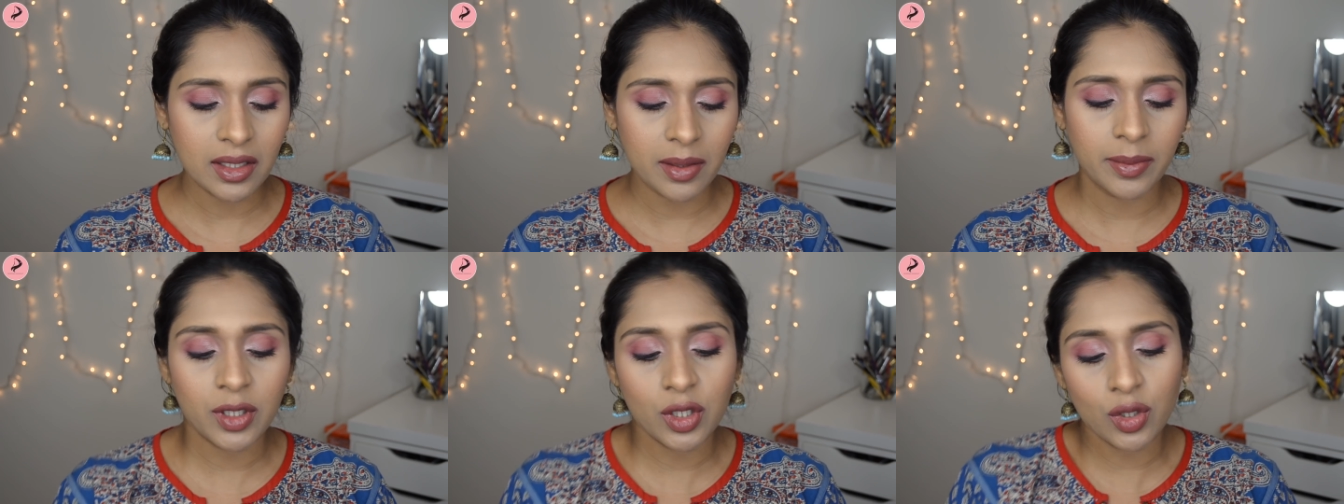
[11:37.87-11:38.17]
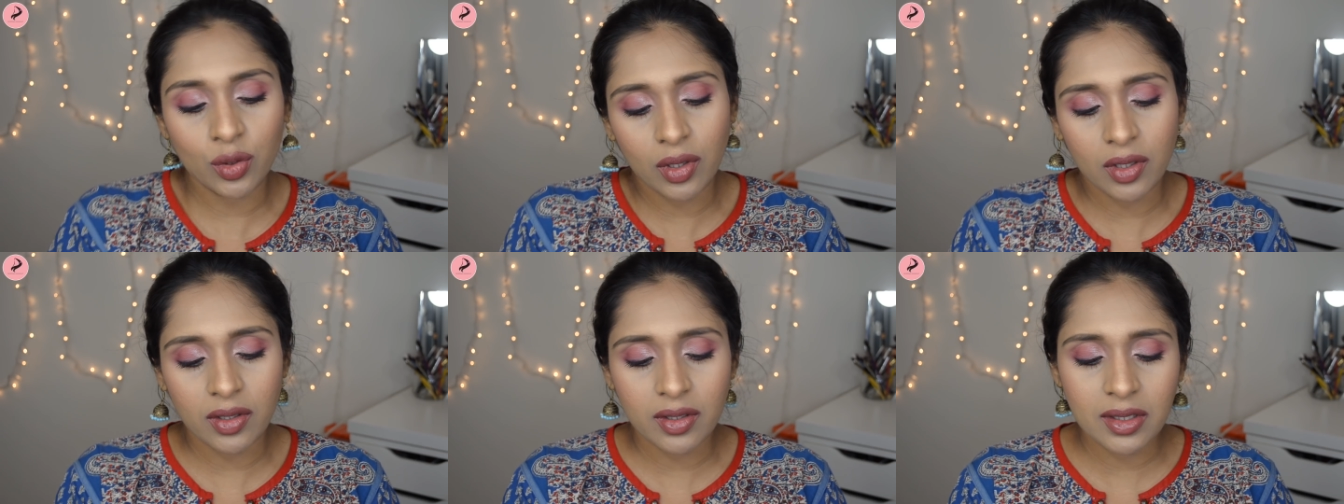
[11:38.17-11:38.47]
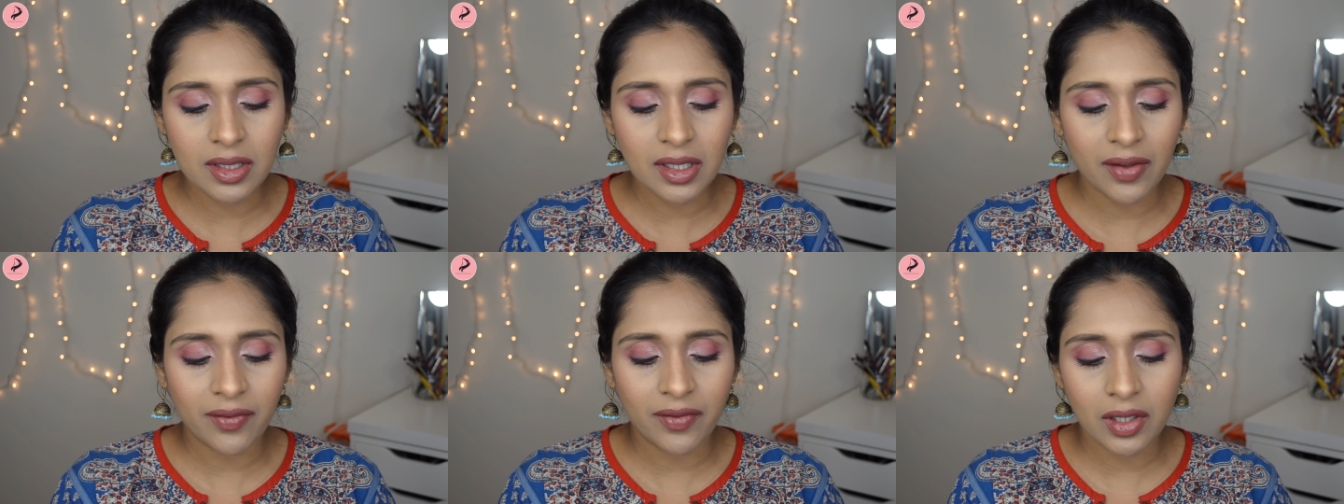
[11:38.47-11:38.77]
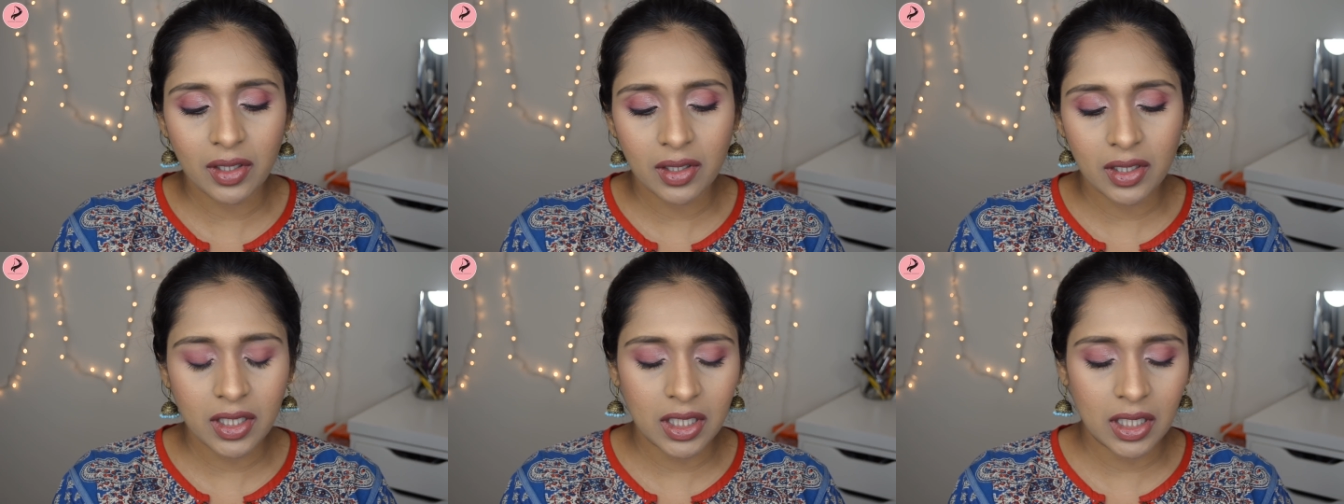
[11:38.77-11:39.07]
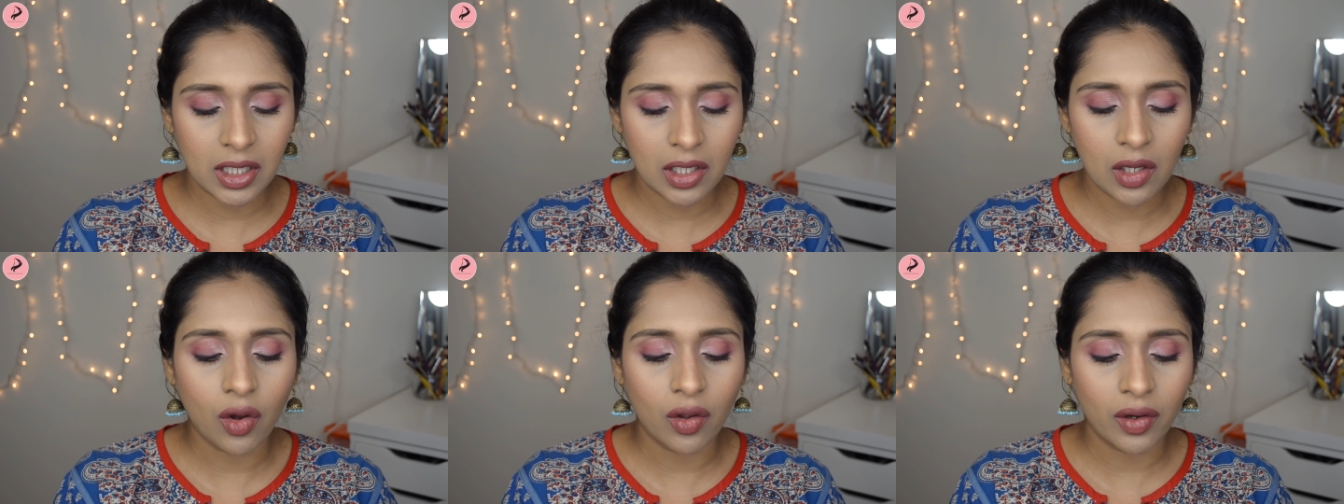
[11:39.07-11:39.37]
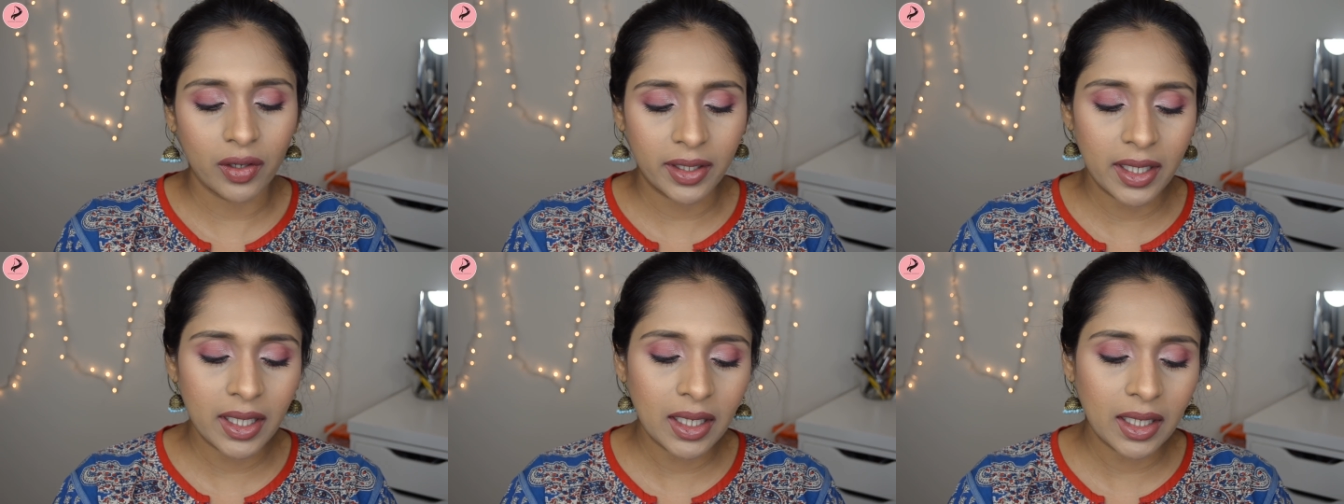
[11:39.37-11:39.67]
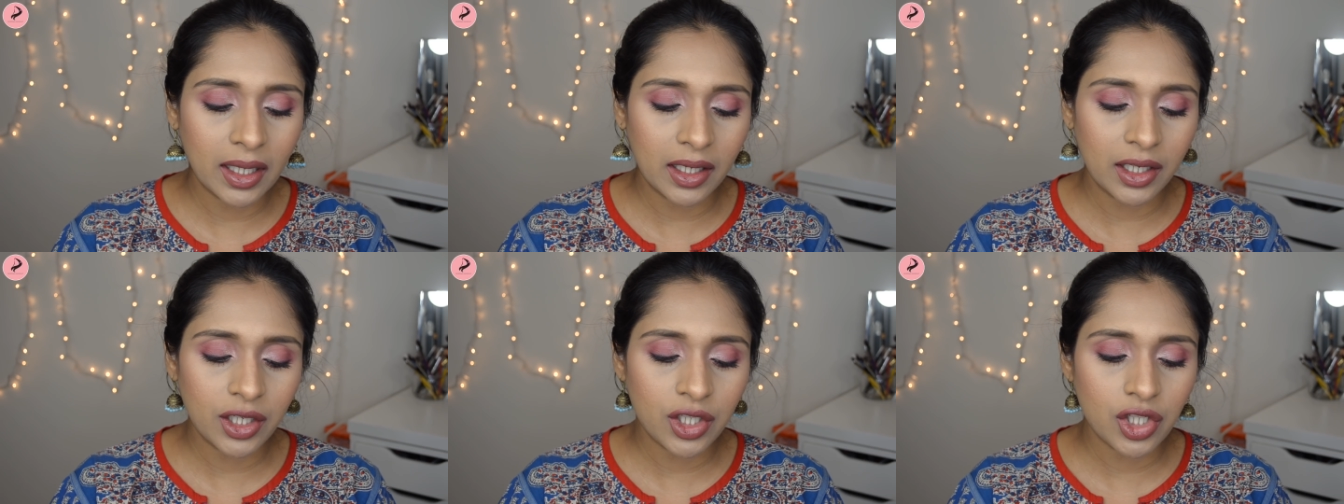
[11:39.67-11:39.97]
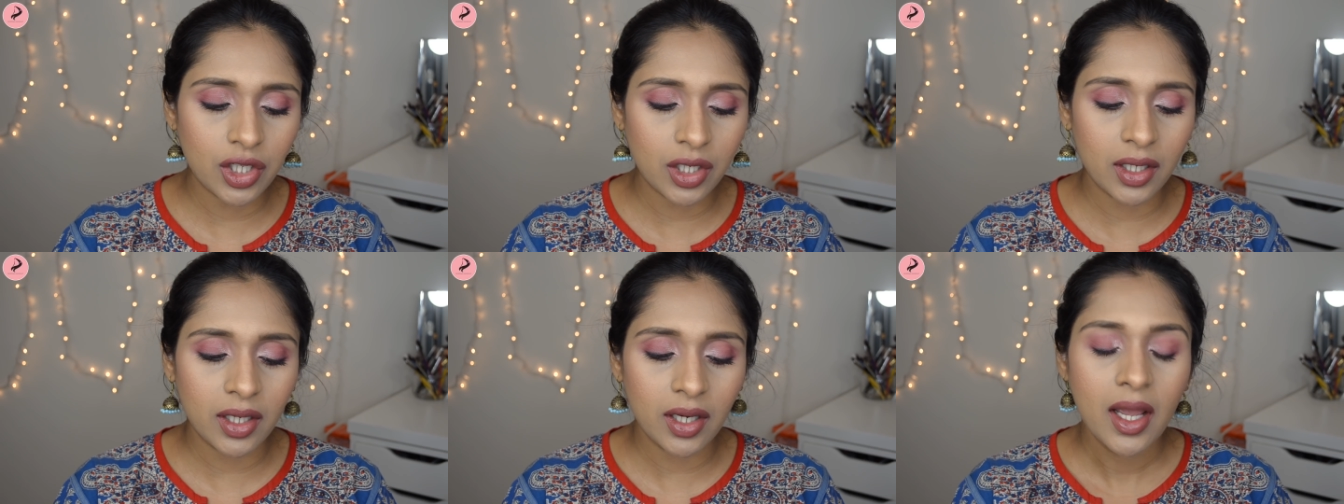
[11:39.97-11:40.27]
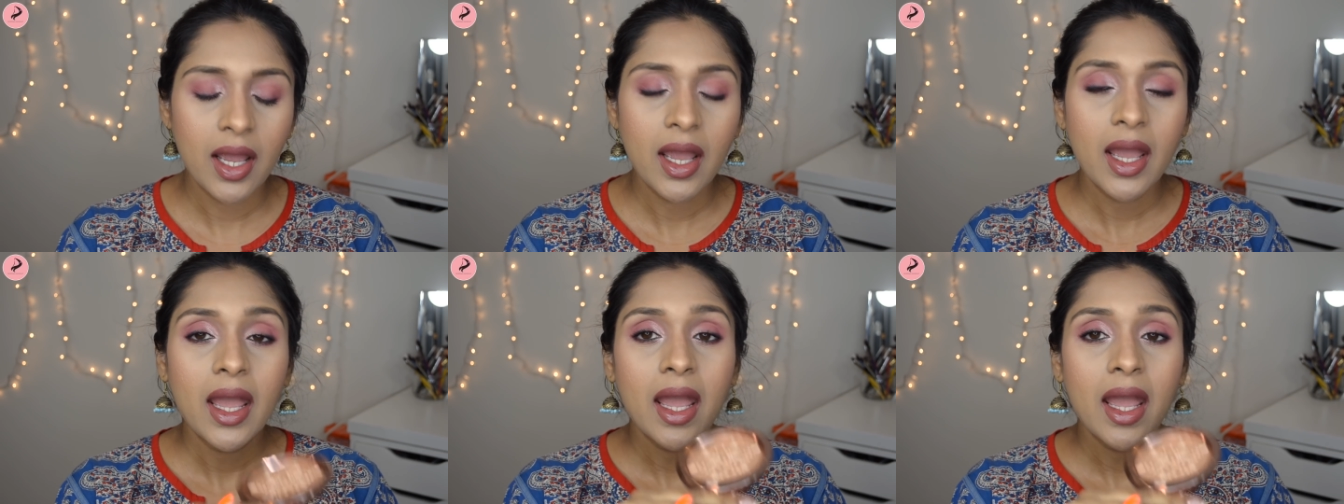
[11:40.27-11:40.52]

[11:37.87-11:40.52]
I mean 2017 holiday collection,